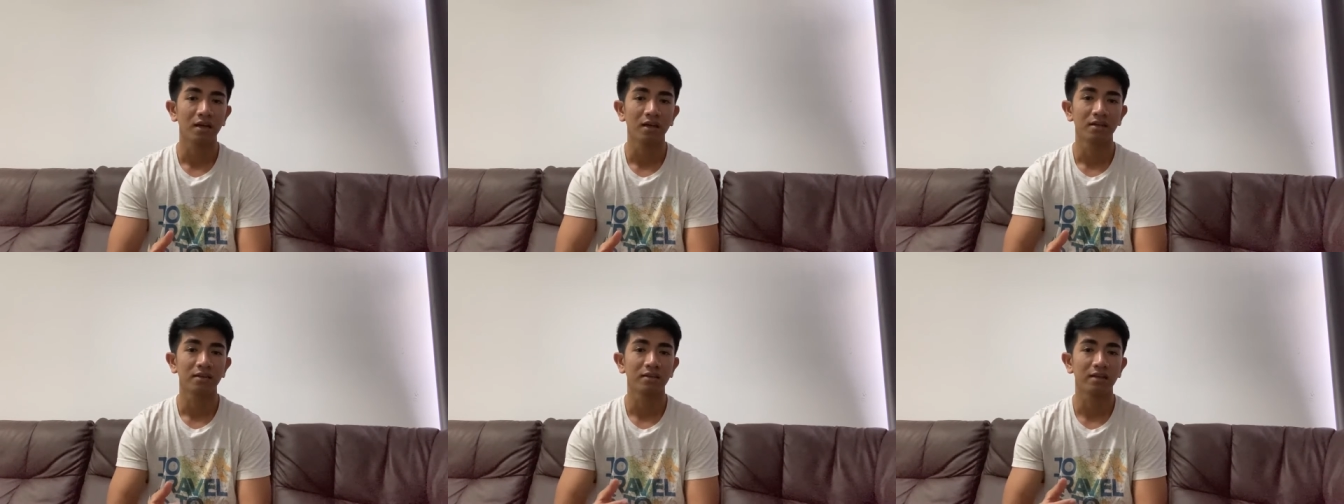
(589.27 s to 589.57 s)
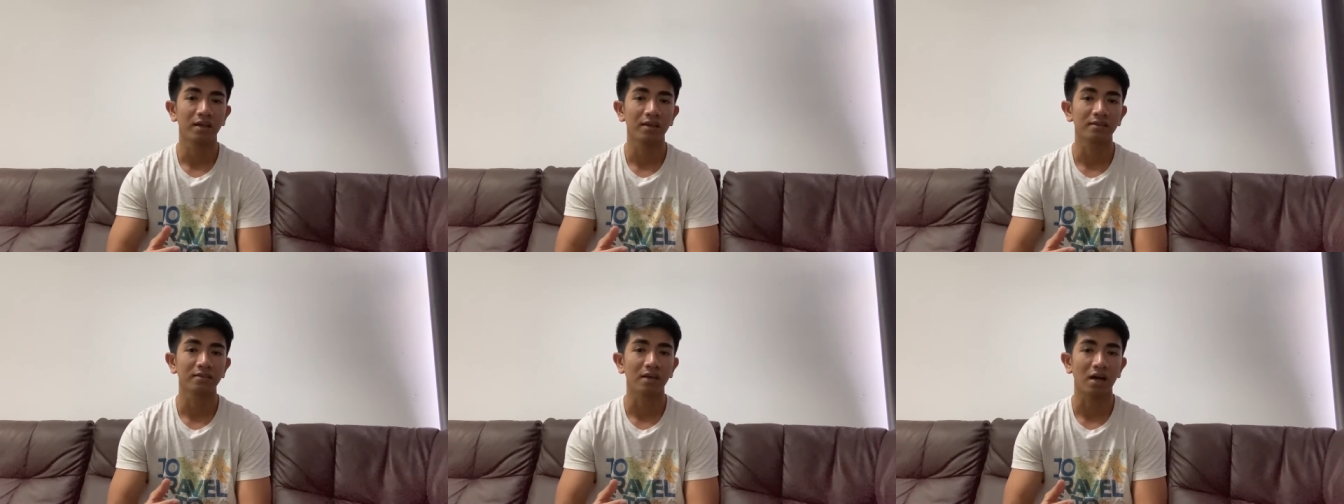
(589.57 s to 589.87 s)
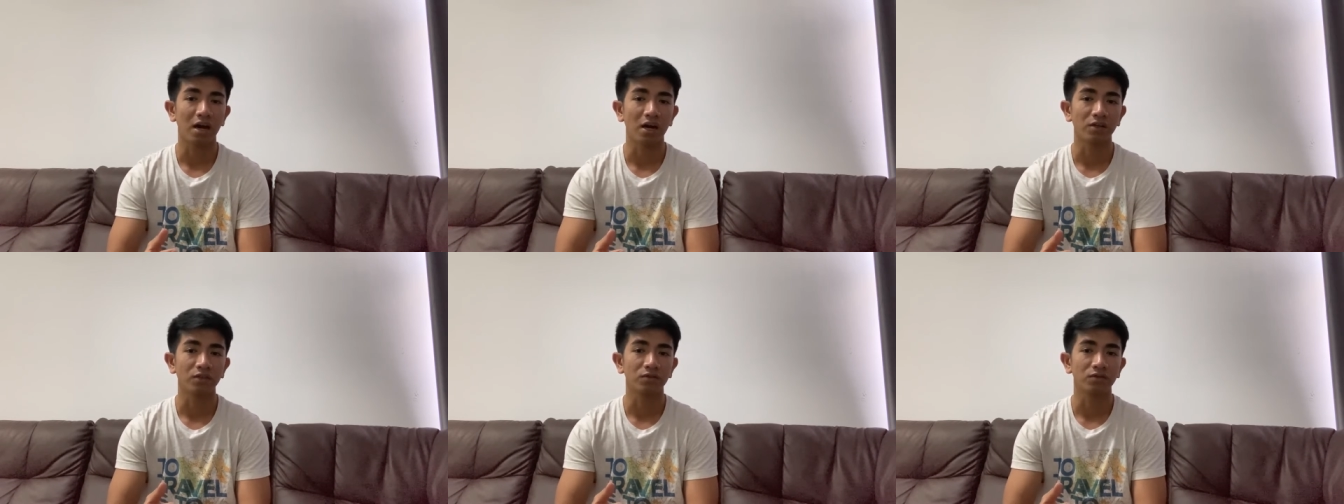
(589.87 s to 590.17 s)
Guests
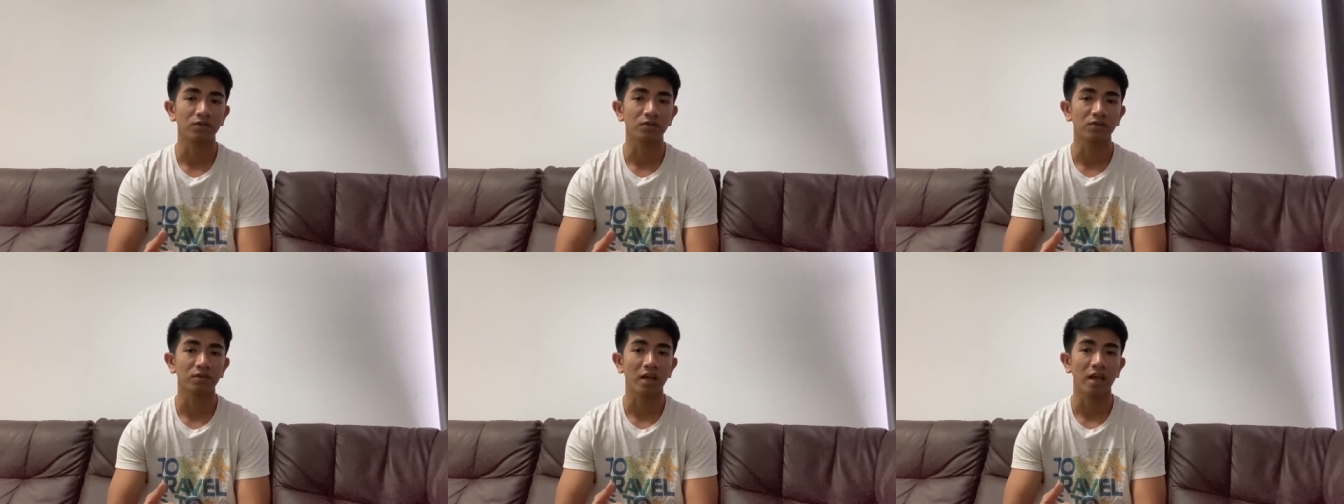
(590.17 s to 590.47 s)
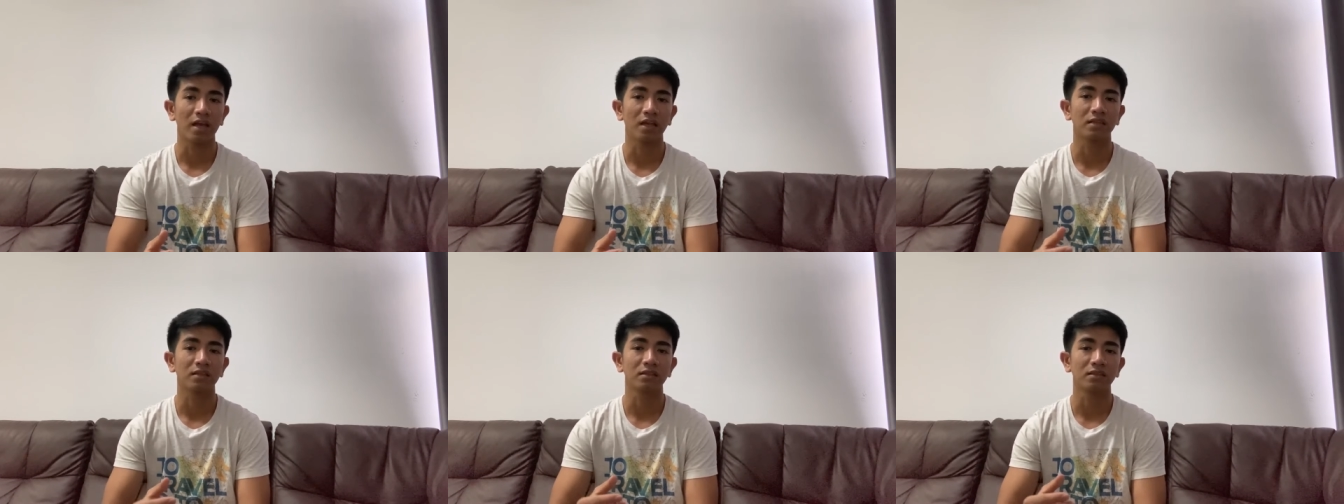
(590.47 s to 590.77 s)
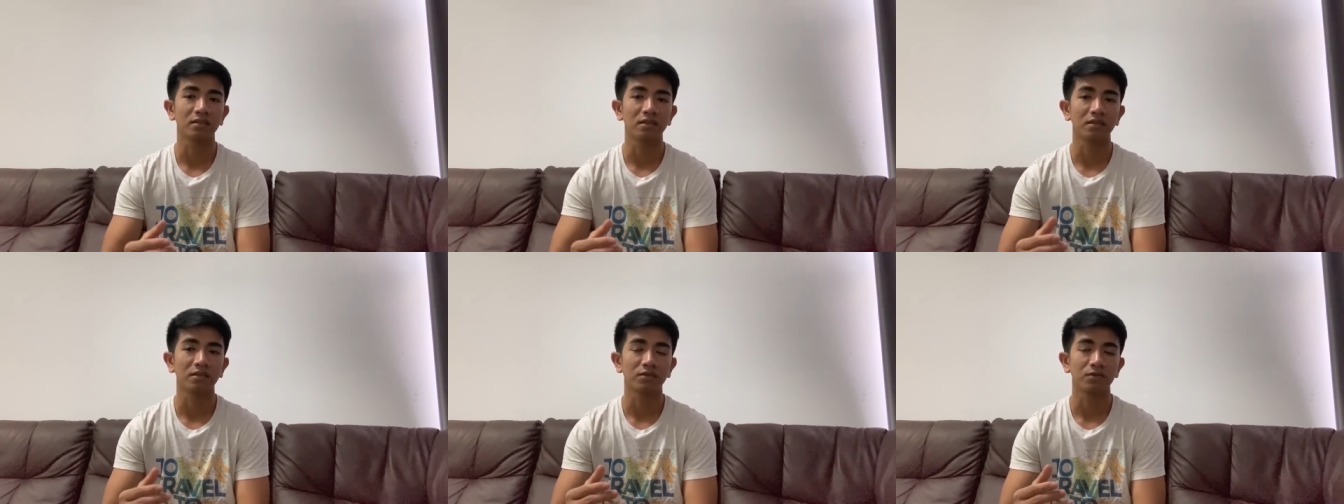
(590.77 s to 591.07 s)
are to take
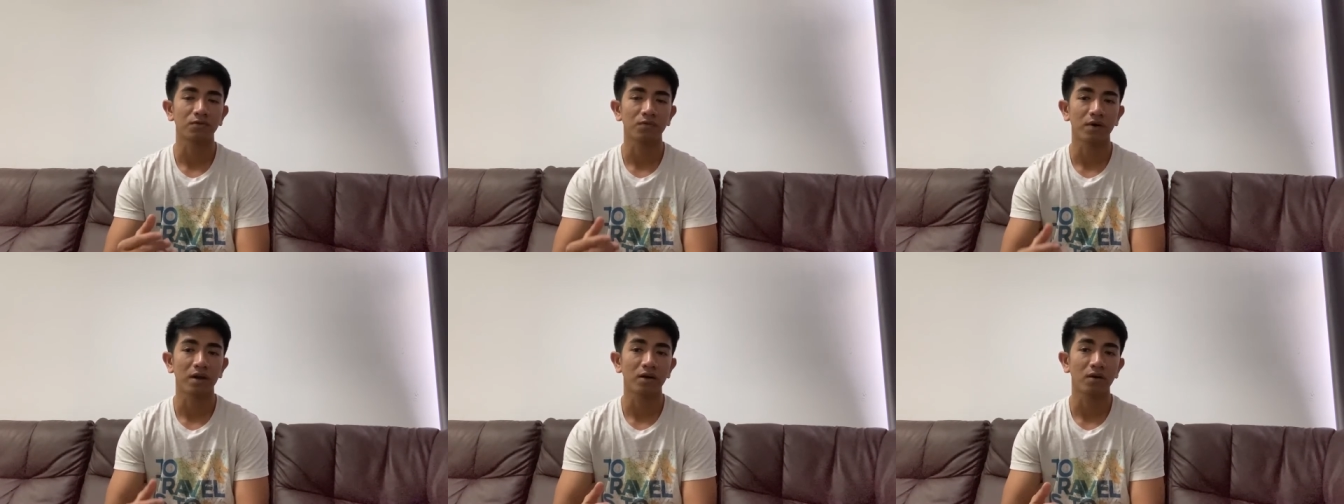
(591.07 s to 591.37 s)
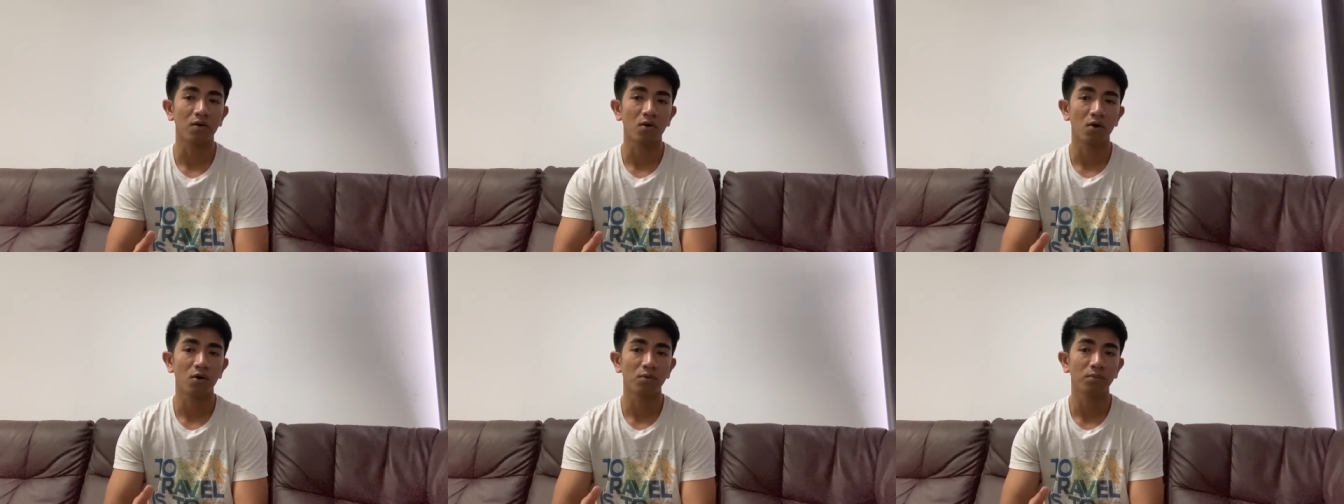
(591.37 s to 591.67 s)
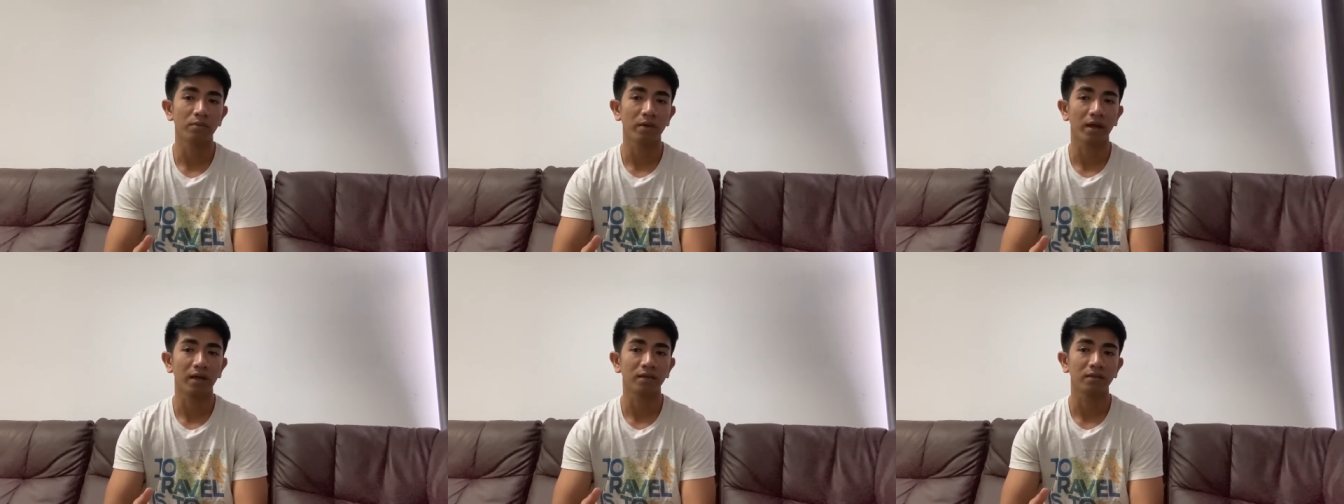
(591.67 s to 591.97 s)
the thread
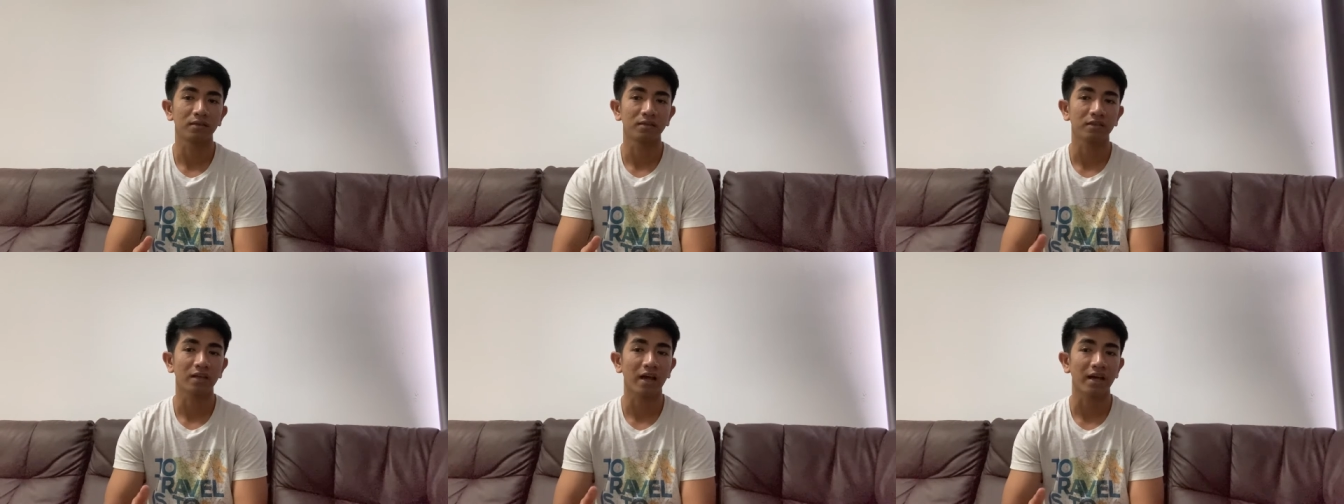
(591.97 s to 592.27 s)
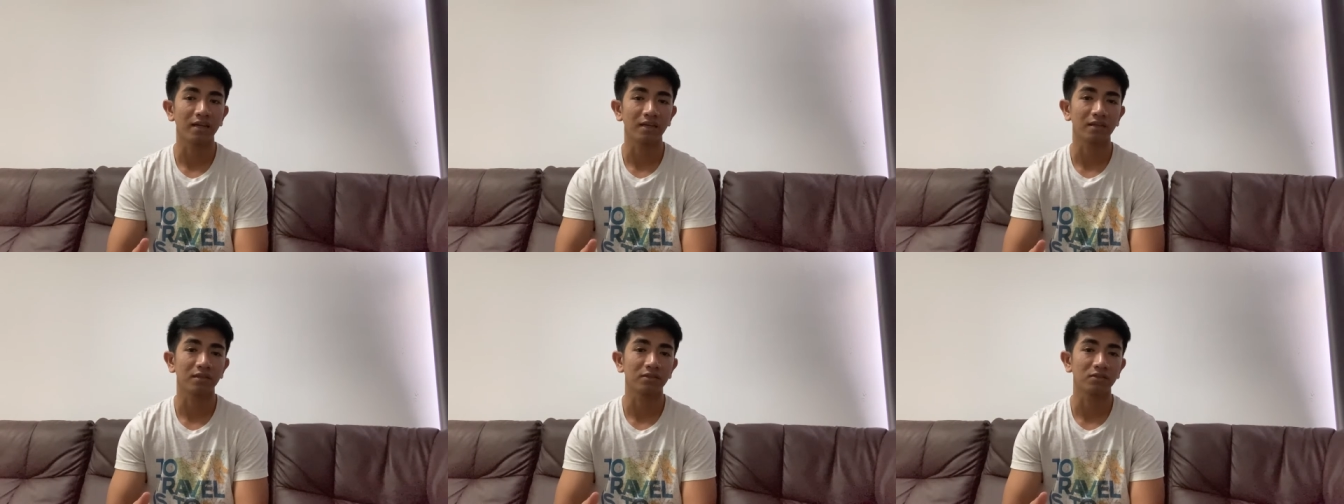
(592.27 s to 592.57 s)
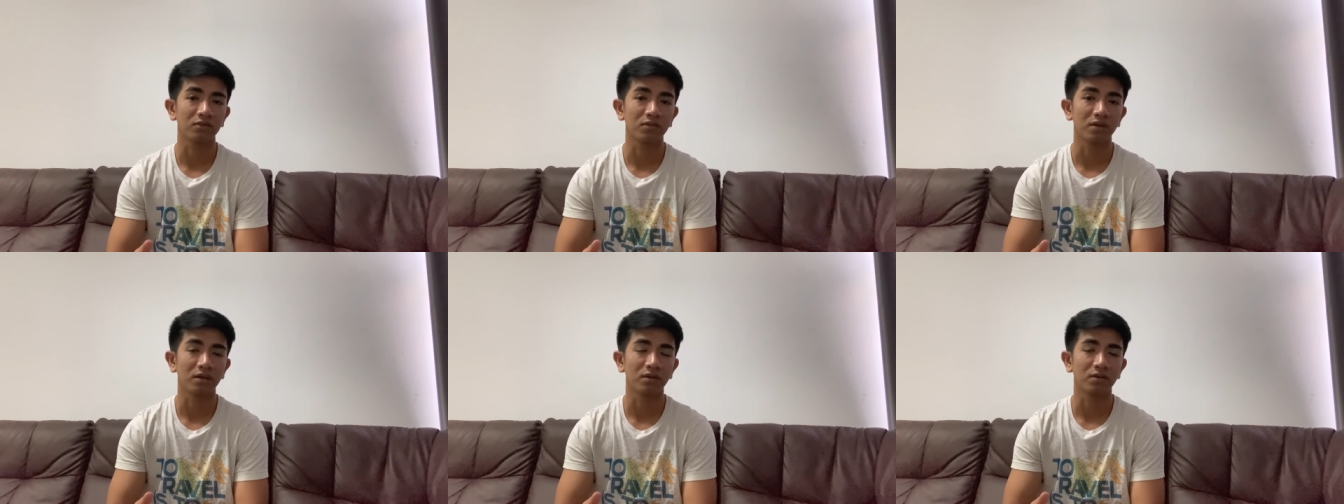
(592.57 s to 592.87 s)
home and tie it
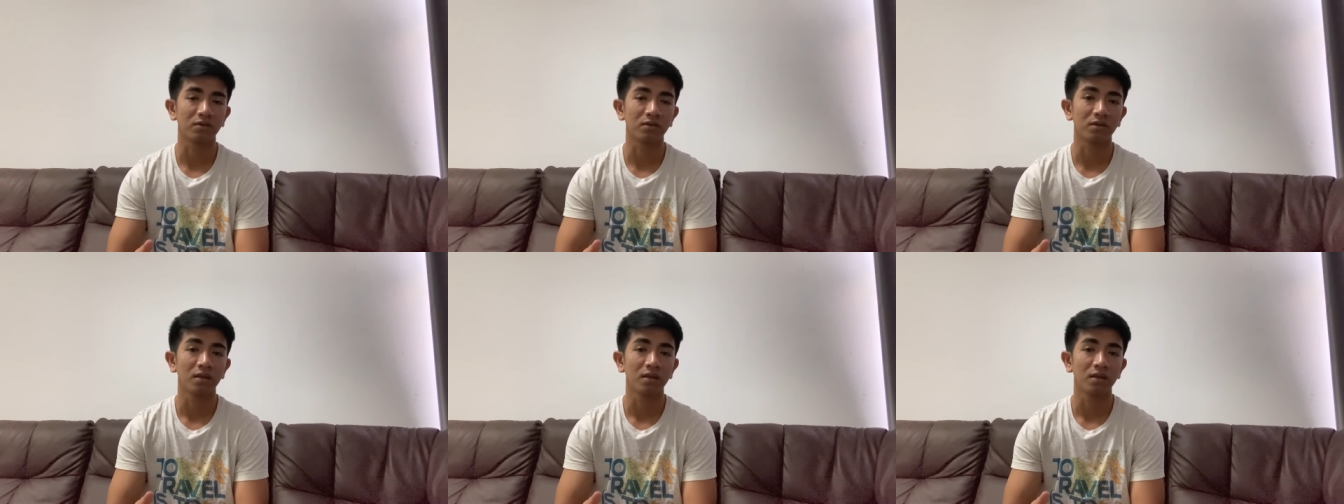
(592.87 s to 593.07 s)
to a